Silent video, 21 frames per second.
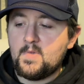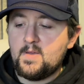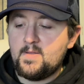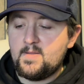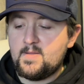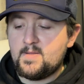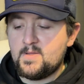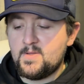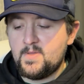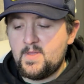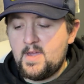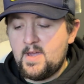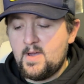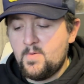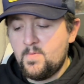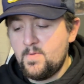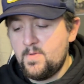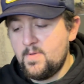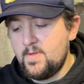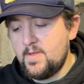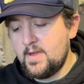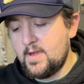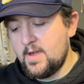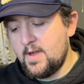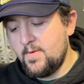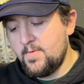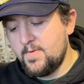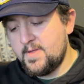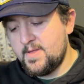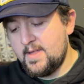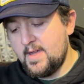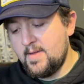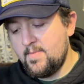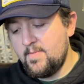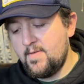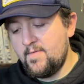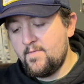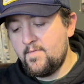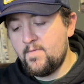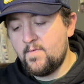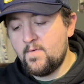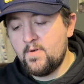So now, like I was saying
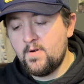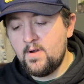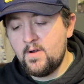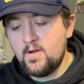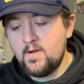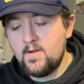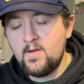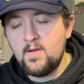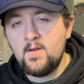before,